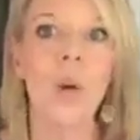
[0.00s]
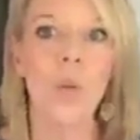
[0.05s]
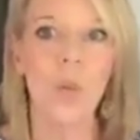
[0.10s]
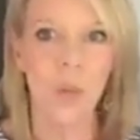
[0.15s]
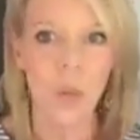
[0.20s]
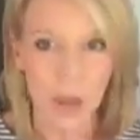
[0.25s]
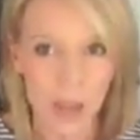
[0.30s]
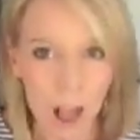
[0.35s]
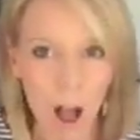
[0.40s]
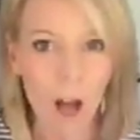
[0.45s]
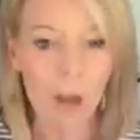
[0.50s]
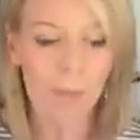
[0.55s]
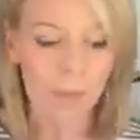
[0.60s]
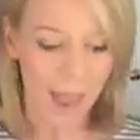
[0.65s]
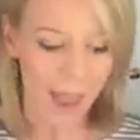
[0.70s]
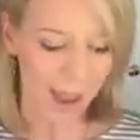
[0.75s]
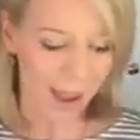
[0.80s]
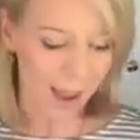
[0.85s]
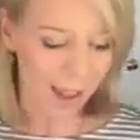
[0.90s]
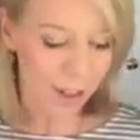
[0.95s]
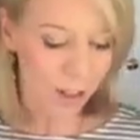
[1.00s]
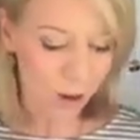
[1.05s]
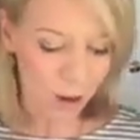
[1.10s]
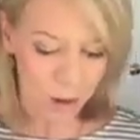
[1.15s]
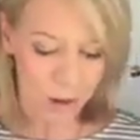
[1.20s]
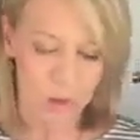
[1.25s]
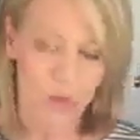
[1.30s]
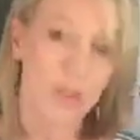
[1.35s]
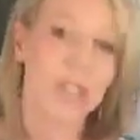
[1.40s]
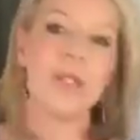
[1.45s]
we all make at the
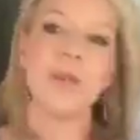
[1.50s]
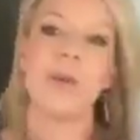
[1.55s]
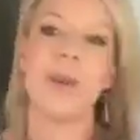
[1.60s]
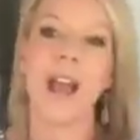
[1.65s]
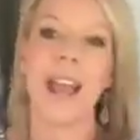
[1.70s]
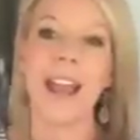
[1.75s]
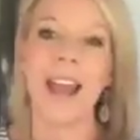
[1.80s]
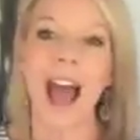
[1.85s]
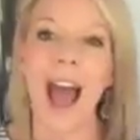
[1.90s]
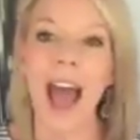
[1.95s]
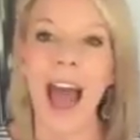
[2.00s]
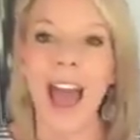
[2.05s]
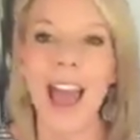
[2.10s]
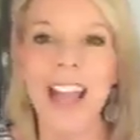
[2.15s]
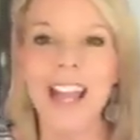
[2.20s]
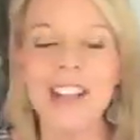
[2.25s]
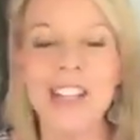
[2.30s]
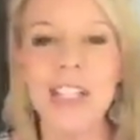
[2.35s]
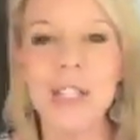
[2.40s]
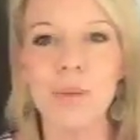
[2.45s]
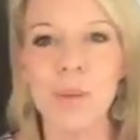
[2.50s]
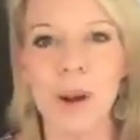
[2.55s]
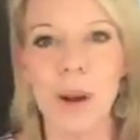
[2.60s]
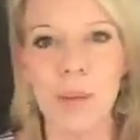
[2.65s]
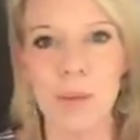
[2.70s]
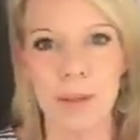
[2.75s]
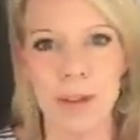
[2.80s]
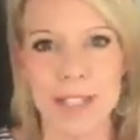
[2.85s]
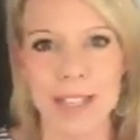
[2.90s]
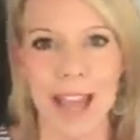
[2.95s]
grocery store. And I just want
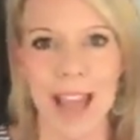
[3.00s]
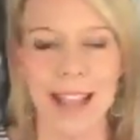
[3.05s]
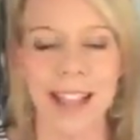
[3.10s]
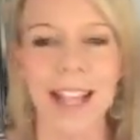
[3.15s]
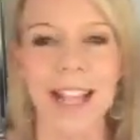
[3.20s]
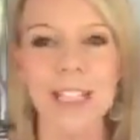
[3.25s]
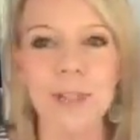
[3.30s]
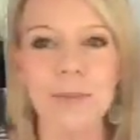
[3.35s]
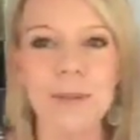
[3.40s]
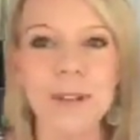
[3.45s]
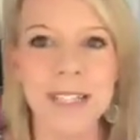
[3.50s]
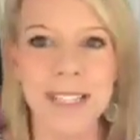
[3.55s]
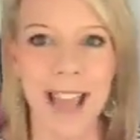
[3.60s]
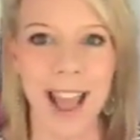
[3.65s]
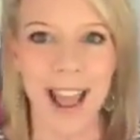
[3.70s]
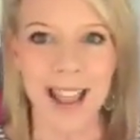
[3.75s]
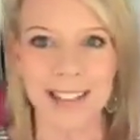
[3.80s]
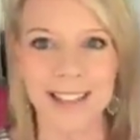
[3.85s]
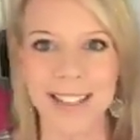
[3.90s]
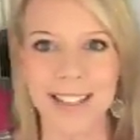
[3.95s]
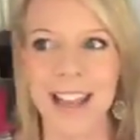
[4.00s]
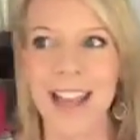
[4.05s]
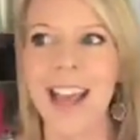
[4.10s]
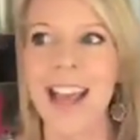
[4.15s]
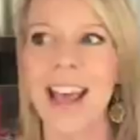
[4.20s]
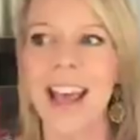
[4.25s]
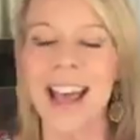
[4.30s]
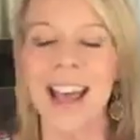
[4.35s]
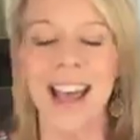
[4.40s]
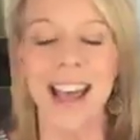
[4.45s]
to pretend, let's pretend
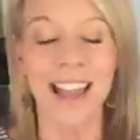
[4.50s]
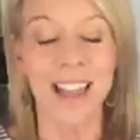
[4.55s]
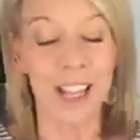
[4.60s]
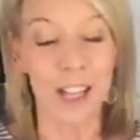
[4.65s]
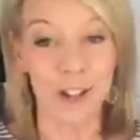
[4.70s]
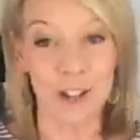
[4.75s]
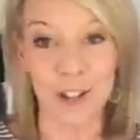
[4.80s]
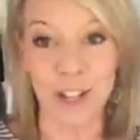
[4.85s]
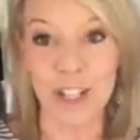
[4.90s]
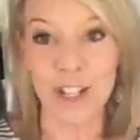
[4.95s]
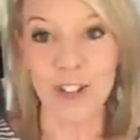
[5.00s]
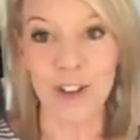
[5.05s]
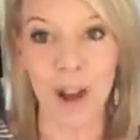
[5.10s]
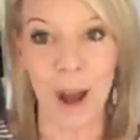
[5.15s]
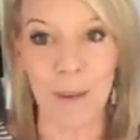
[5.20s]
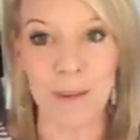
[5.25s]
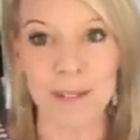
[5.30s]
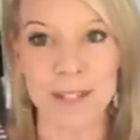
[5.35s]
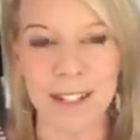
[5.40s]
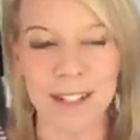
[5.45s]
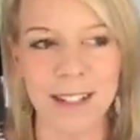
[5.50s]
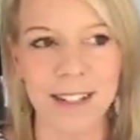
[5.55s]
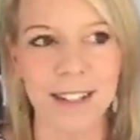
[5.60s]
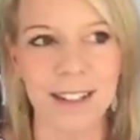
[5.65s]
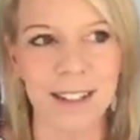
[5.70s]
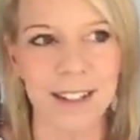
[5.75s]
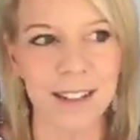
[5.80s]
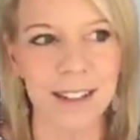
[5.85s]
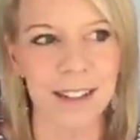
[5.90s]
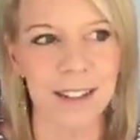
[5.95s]
that you just dropped,
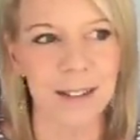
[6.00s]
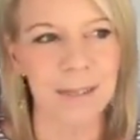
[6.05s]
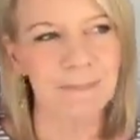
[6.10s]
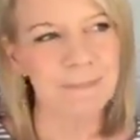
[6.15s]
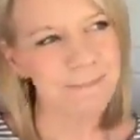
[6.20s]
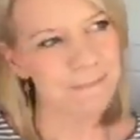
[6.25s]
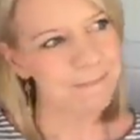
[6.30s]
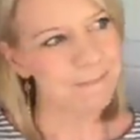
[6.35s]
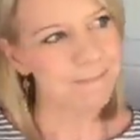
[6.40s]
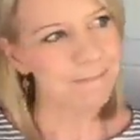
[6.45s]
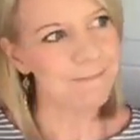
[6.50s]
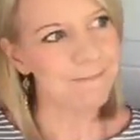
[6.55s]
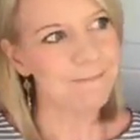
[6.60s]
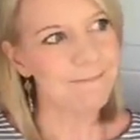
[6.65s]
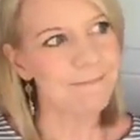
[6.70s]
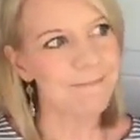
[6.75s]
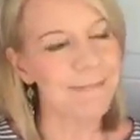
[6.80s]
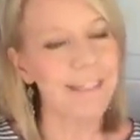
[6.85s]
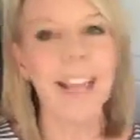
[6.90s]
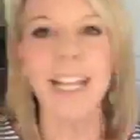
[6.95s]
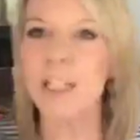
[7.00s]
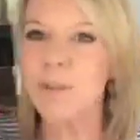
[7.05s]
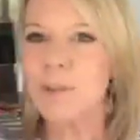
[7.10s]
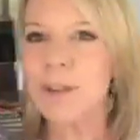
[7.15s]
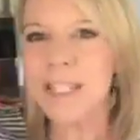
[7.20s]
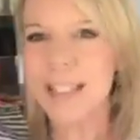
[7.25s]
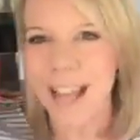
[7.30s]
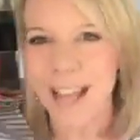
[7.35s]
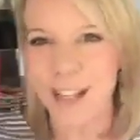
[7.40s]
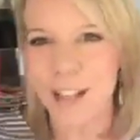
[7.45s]
hmm, Let's
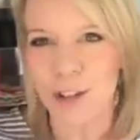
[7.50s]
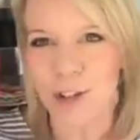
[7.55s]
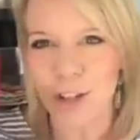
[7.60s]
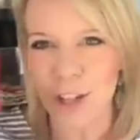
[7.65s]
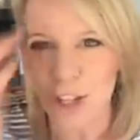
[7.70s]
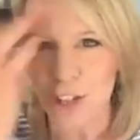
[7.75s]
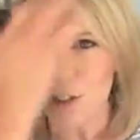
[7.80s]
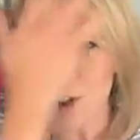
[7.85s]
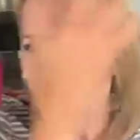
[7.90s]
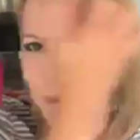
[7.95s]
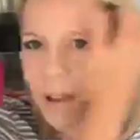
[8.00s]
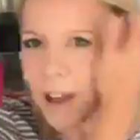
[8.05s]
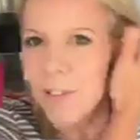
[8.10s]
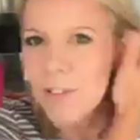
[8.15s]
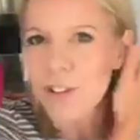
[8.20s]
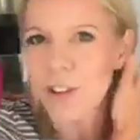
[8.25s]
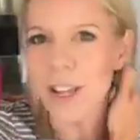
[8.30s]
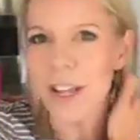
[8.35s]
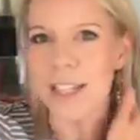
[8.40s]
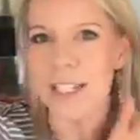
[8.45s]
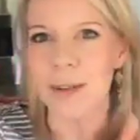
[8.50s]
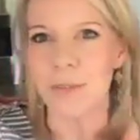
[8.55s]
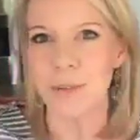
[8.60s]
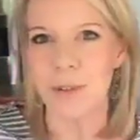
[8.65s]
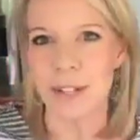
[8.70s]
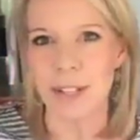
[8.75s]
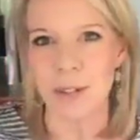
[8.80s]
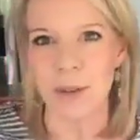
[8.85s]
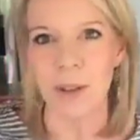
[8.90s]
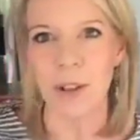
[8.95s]
pretend you just dropped off your kids at
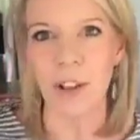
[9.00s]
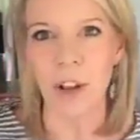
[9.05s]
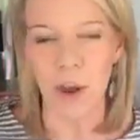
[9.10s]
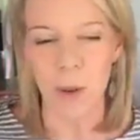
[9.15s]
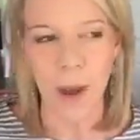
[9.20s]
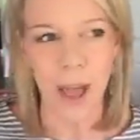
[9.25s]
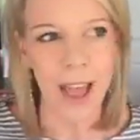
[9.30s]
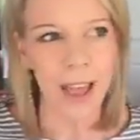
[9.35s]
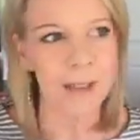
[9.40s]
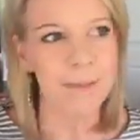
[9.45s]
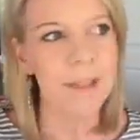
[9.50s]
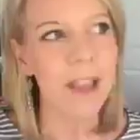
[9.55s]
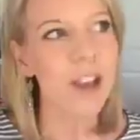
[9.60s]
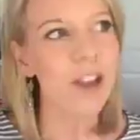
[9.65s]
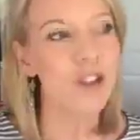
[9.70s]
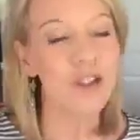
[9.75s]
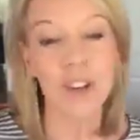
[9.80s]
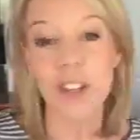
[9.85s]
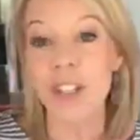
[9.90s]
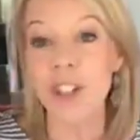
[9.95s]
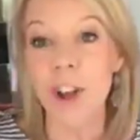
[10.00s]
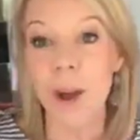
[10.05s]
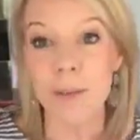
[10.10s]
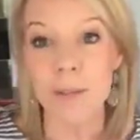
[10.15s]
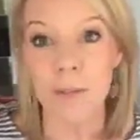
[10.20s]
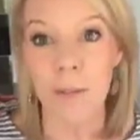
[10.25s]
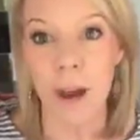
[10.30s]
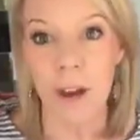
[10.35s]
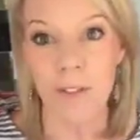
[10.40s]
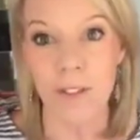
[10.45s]
preschool, okay? You just dropped
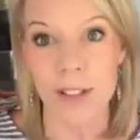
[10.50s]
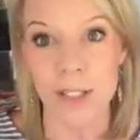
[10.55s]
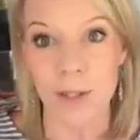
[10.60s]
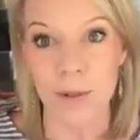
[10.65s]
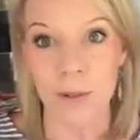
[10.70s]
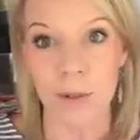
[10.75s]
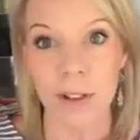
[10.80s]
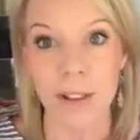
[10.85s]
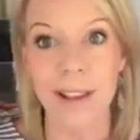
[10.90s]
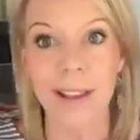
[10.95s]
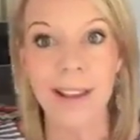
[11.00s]
them off at school.